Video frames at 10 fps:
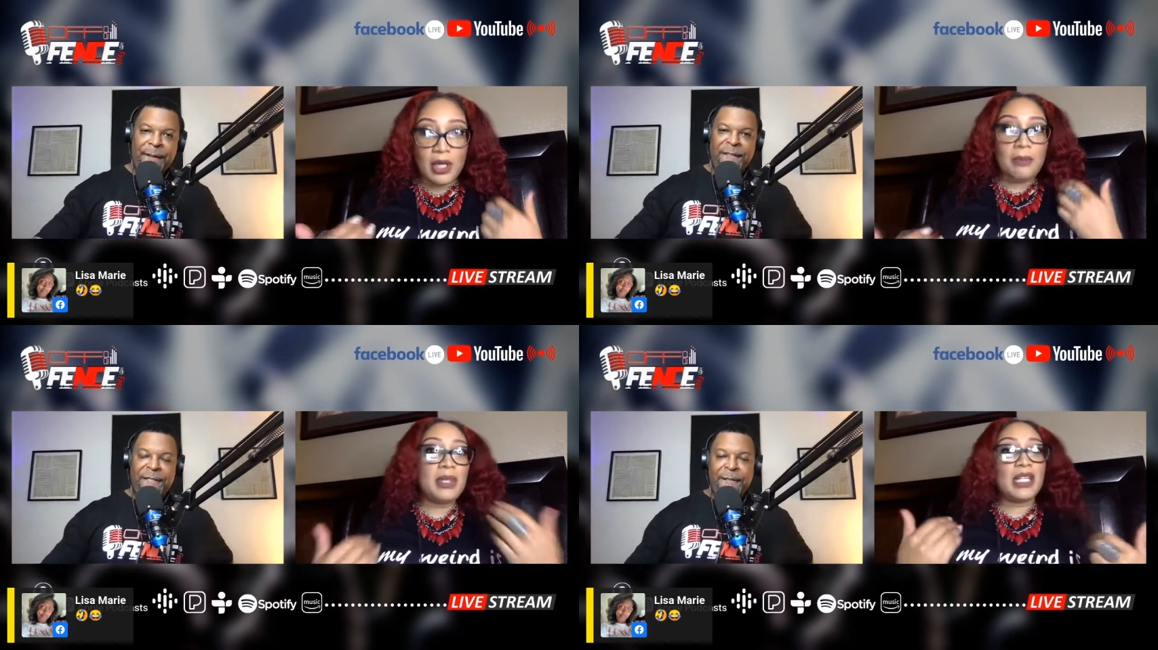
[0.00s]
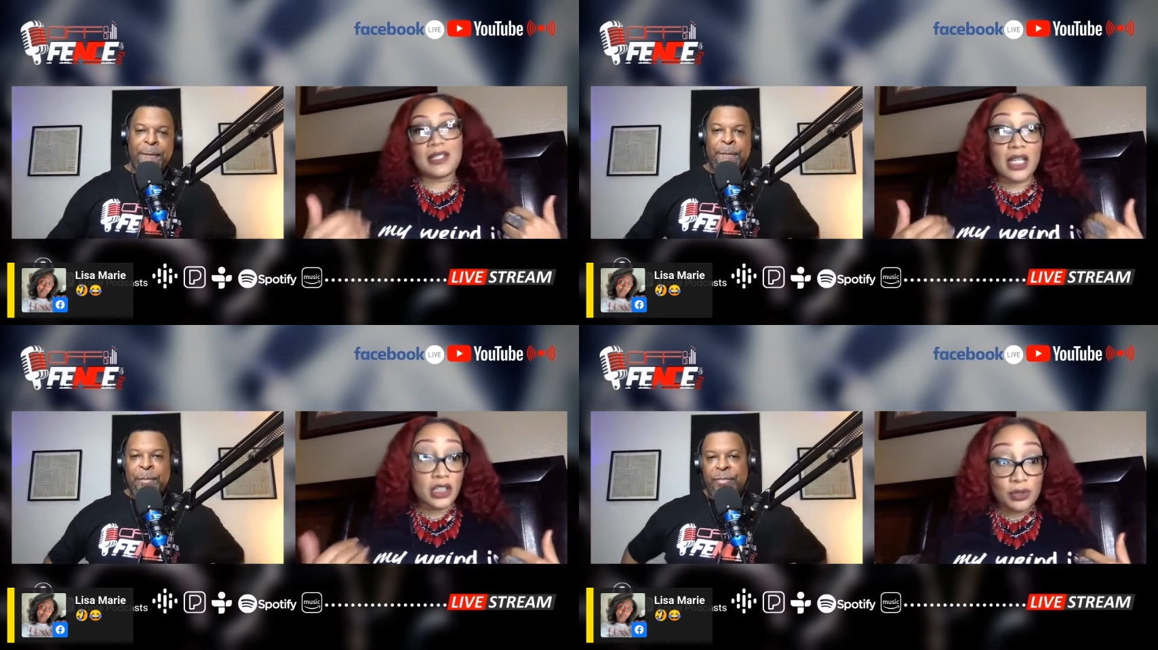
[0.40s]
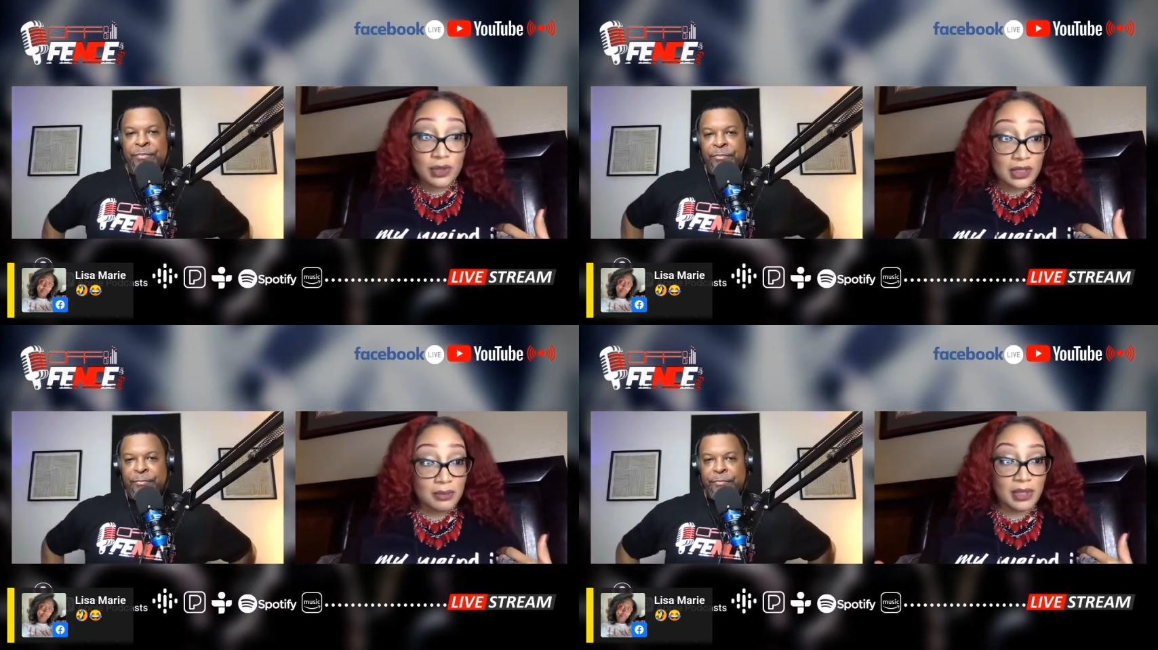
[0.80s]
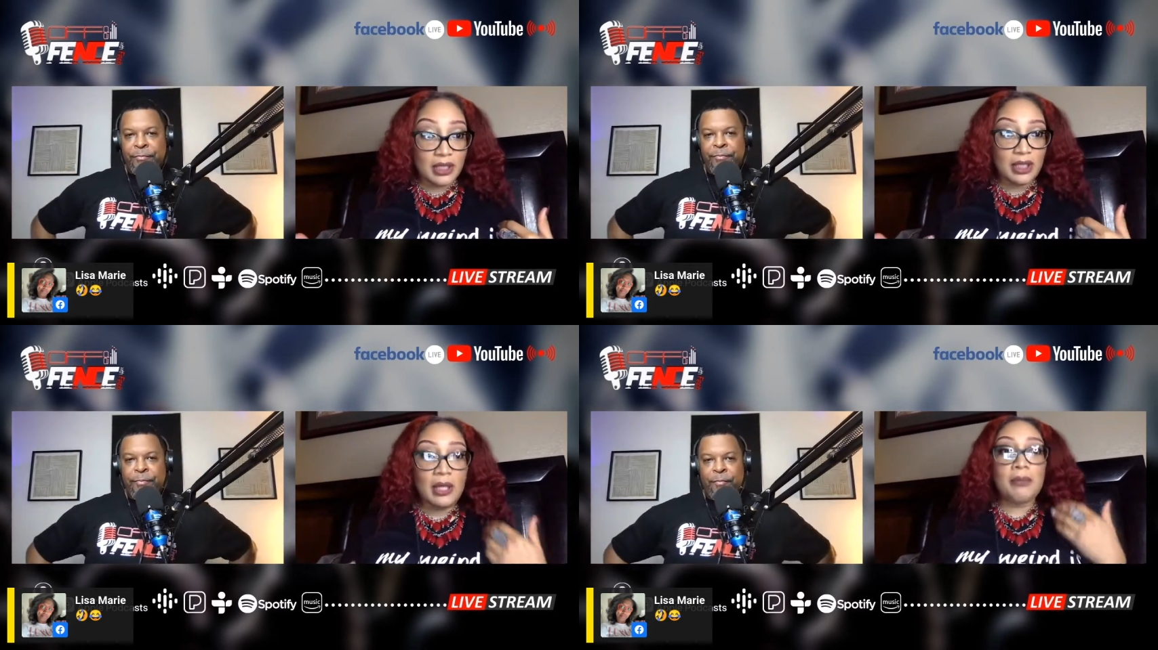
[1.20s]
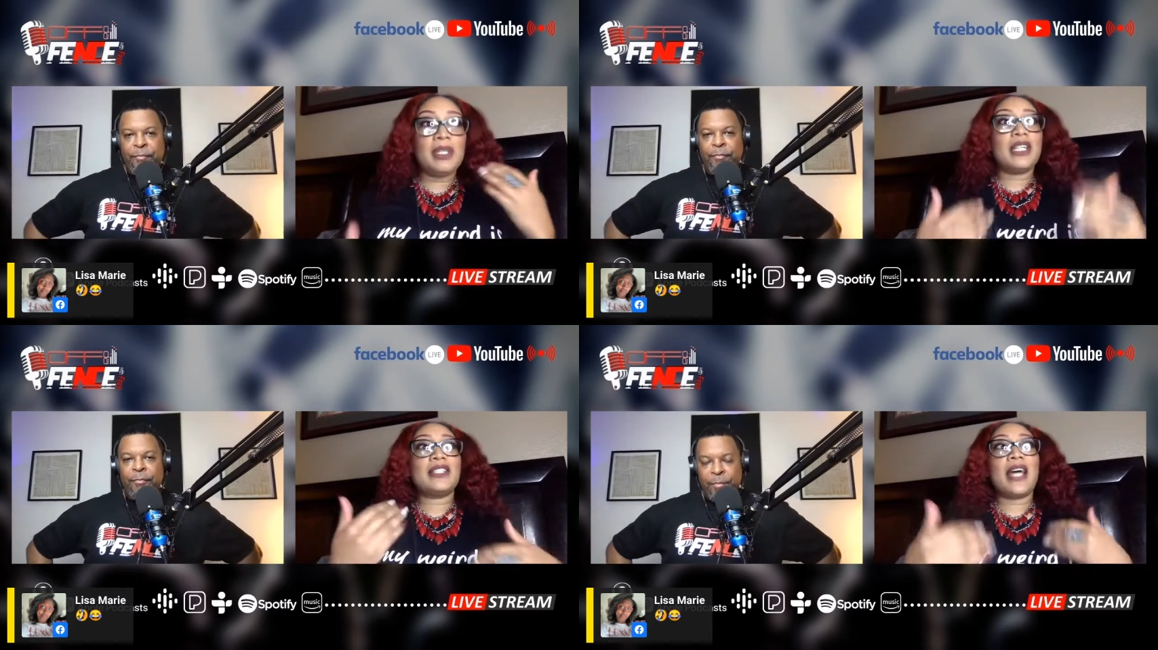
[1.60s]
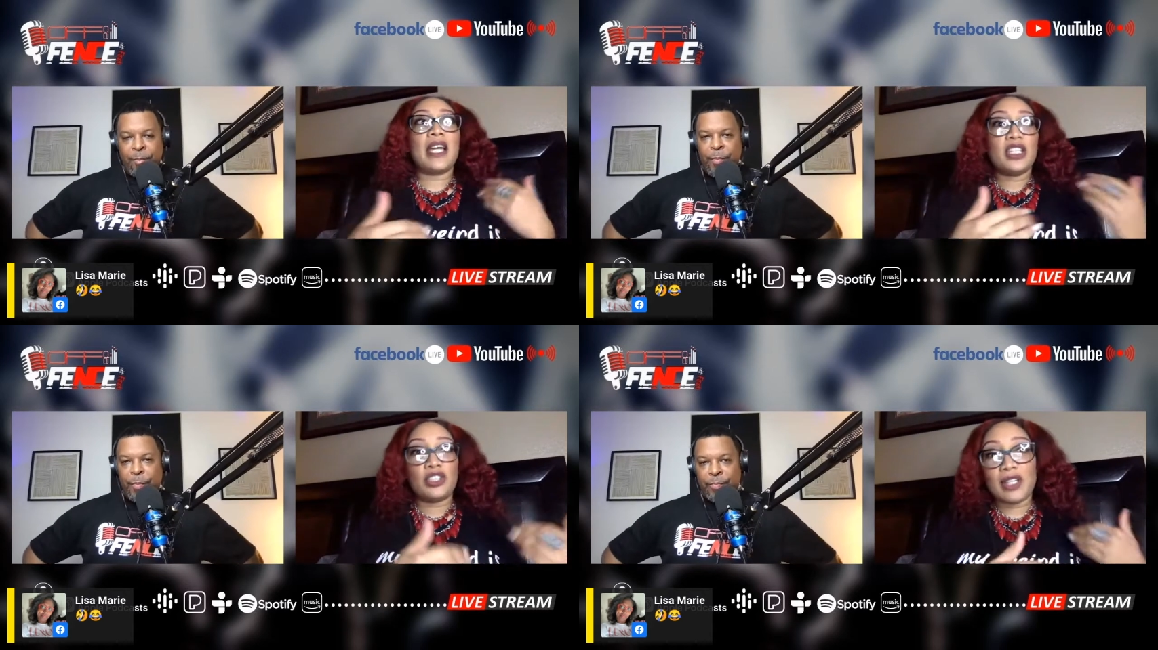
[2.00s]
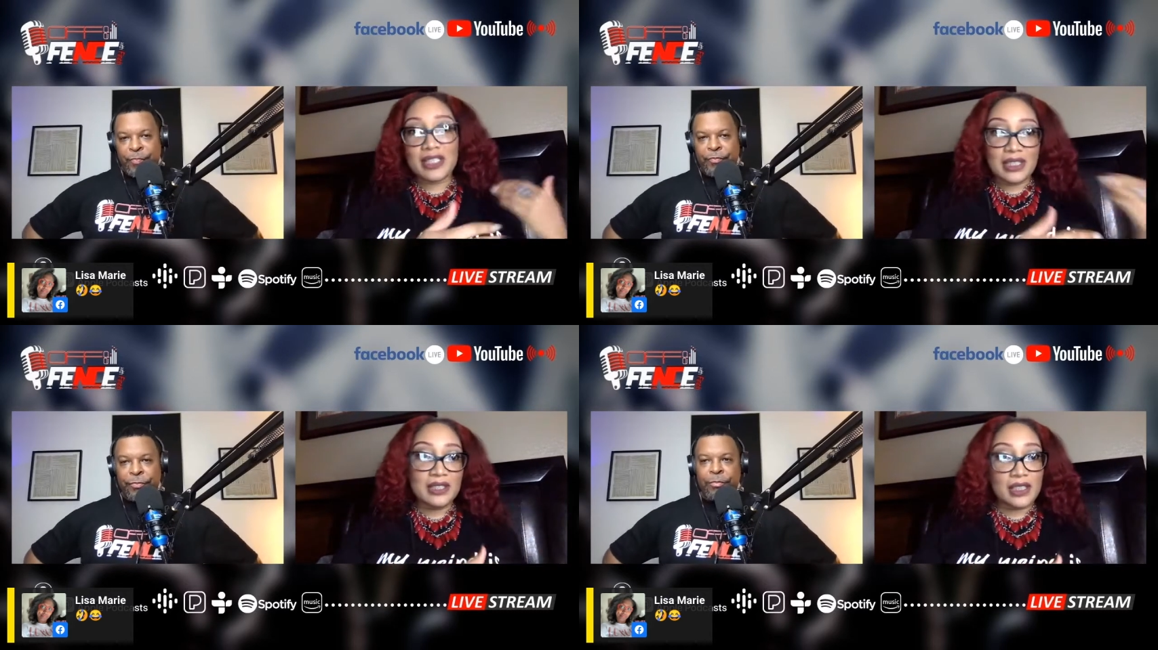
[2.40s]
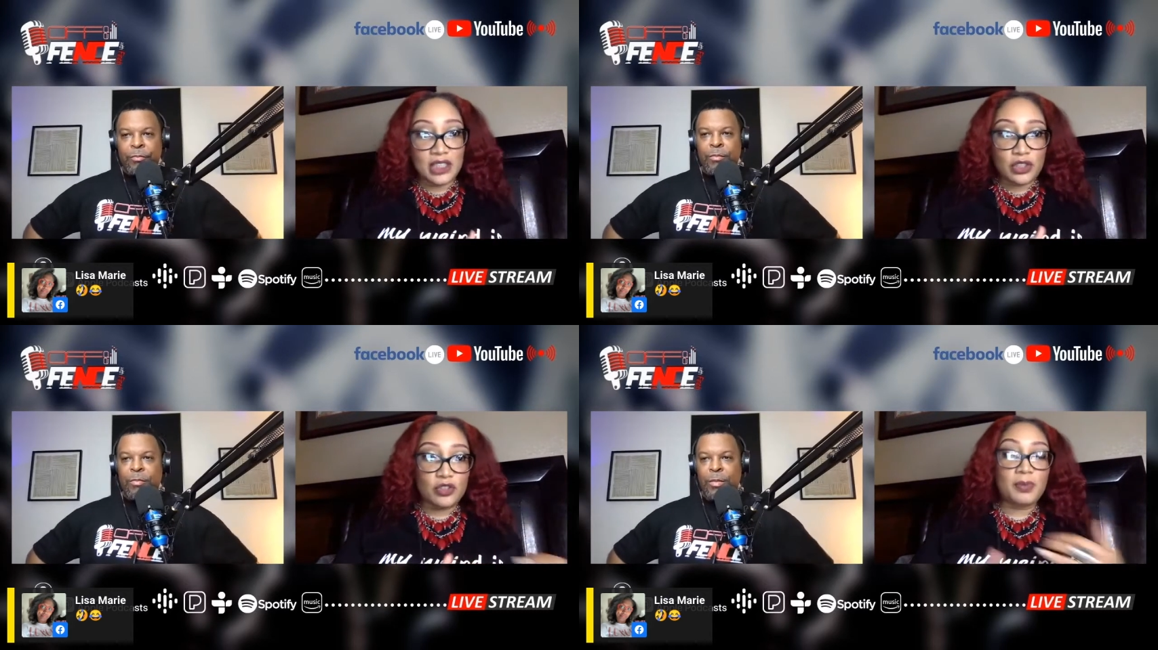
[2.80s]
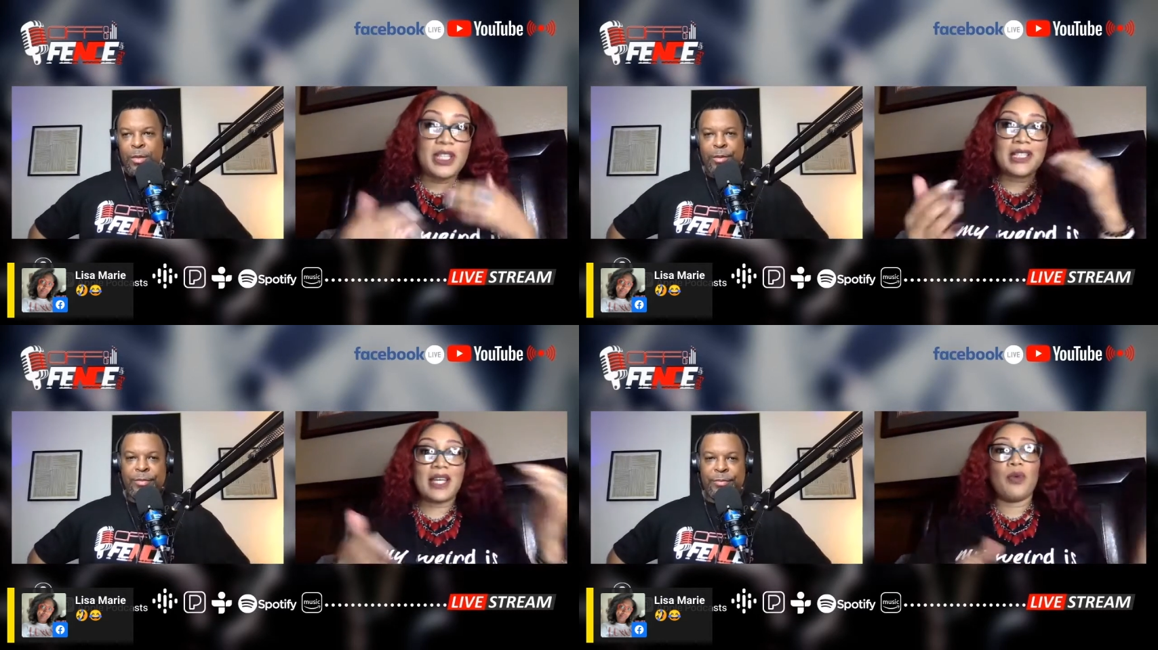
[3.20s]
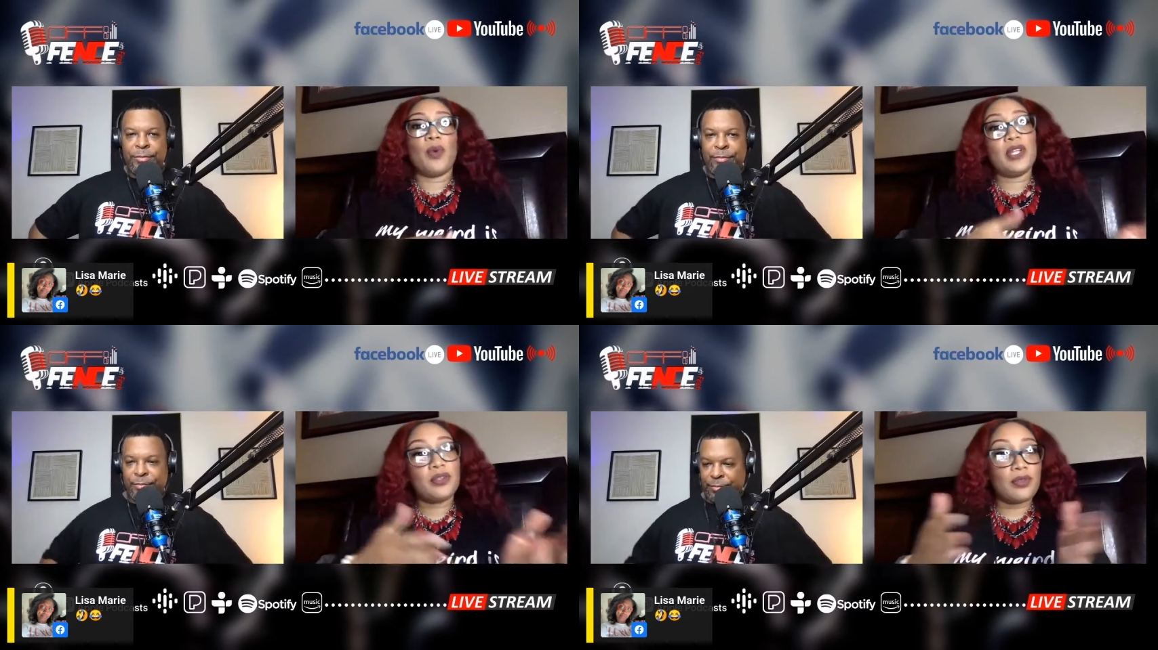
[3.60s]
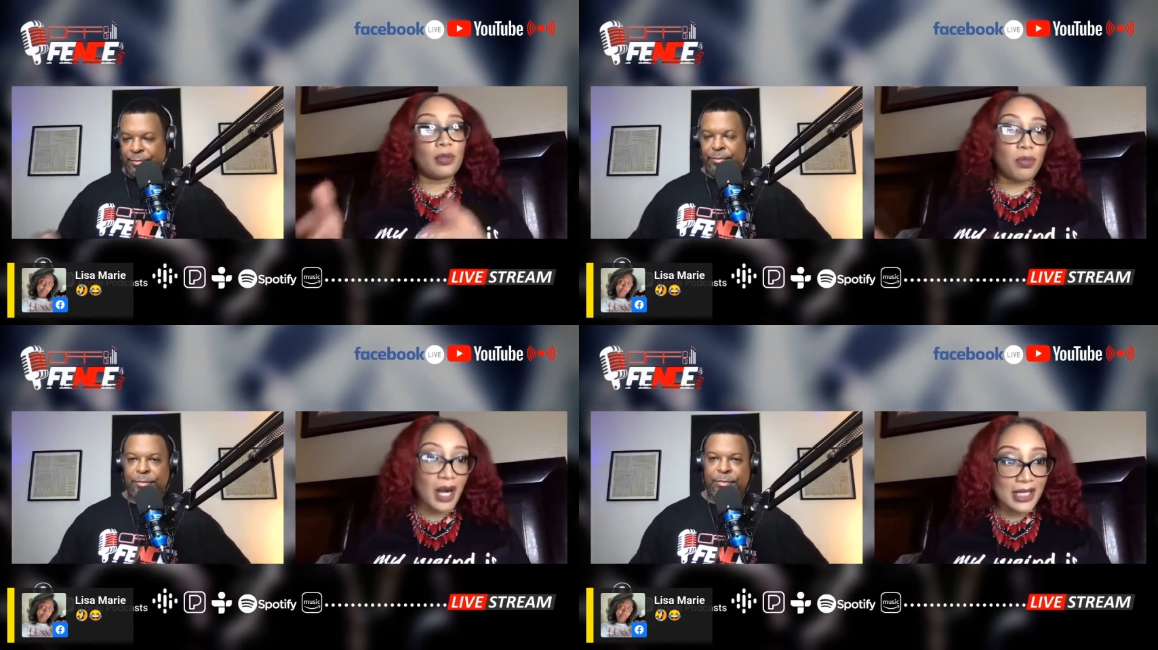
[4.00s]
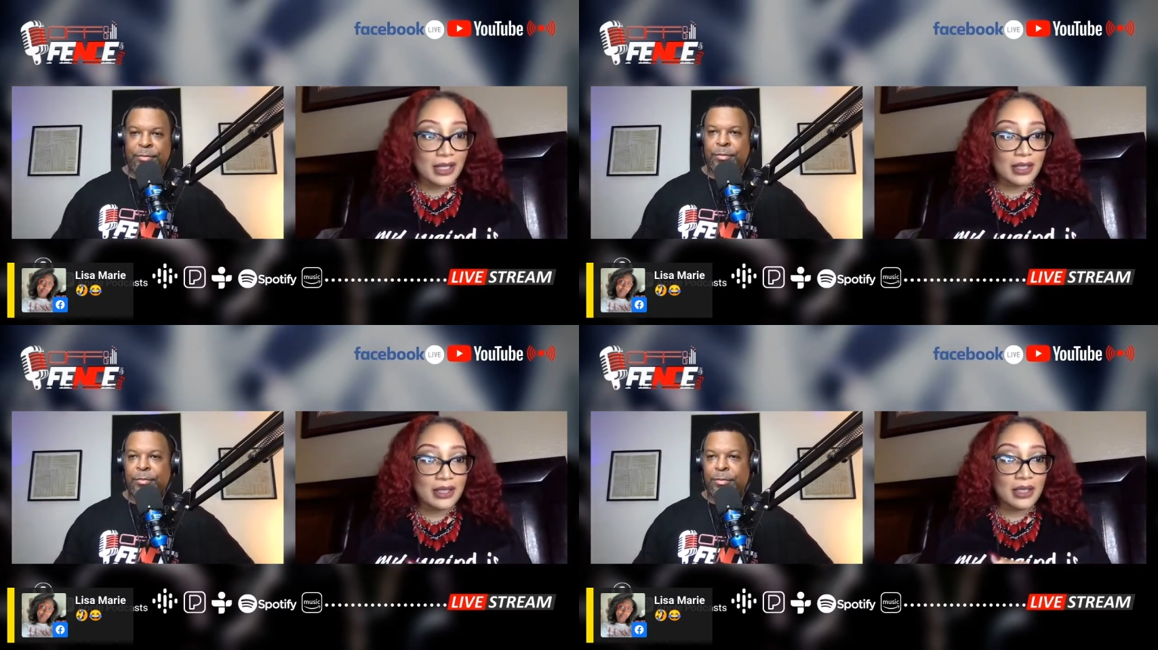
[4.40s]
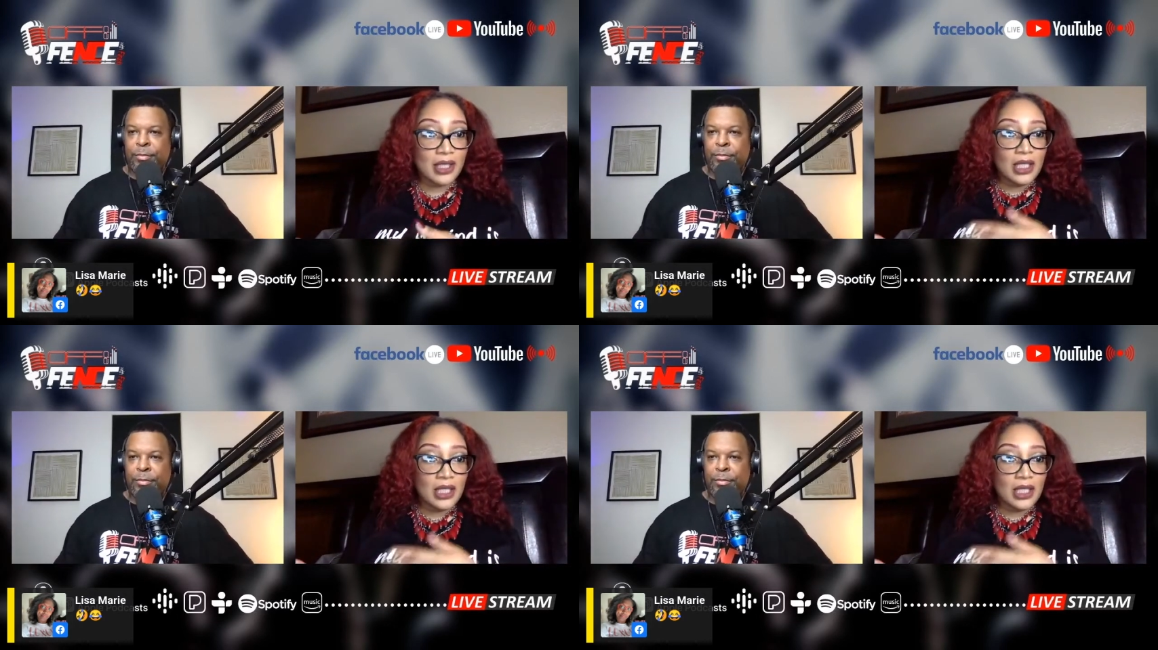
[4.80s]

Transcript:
Speaker 1: Because I choose to be, because I mm-hmm. address these issues, because I went through the process.